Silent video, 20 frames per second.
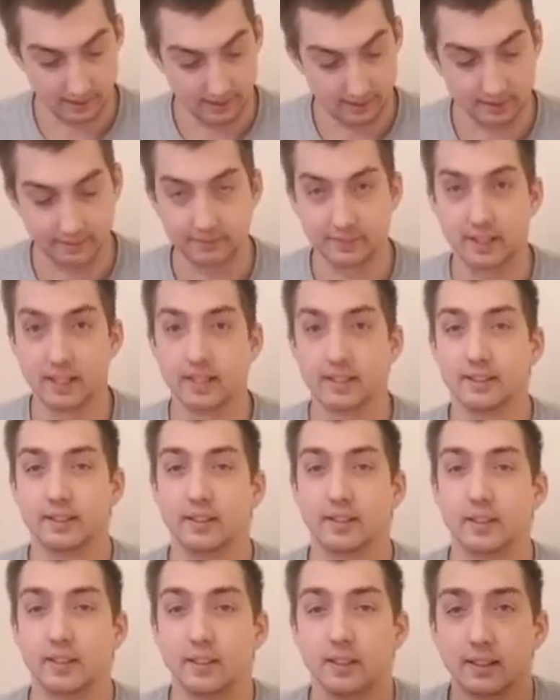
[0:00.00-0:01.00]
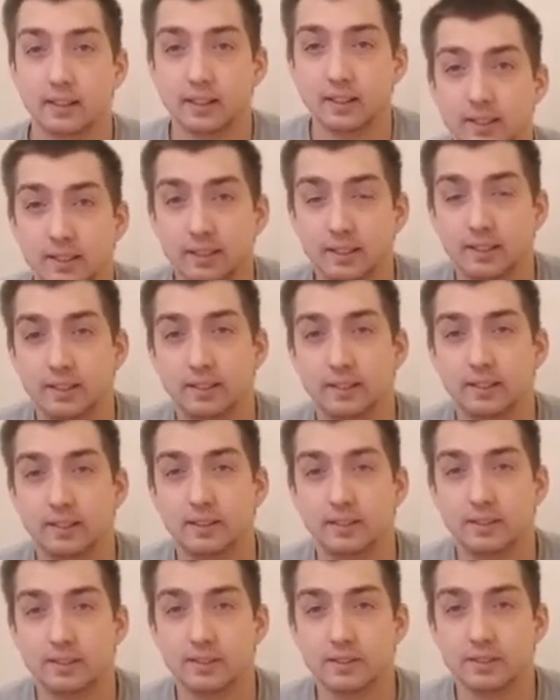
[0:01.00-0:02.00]
have gotten our
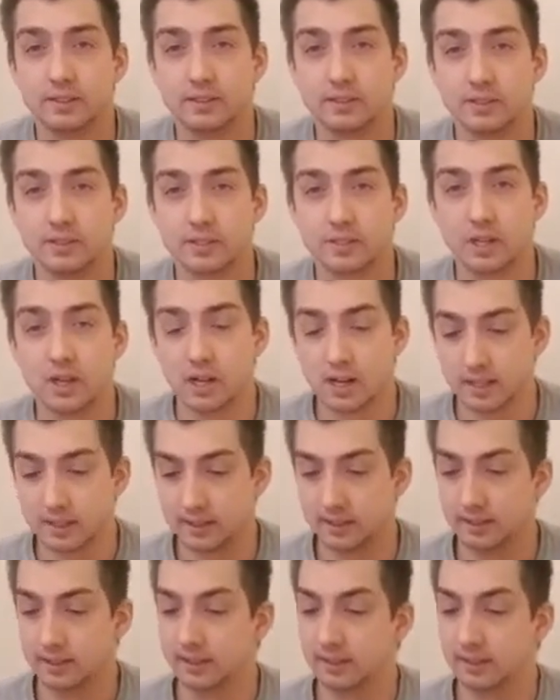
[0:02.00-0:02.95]
stock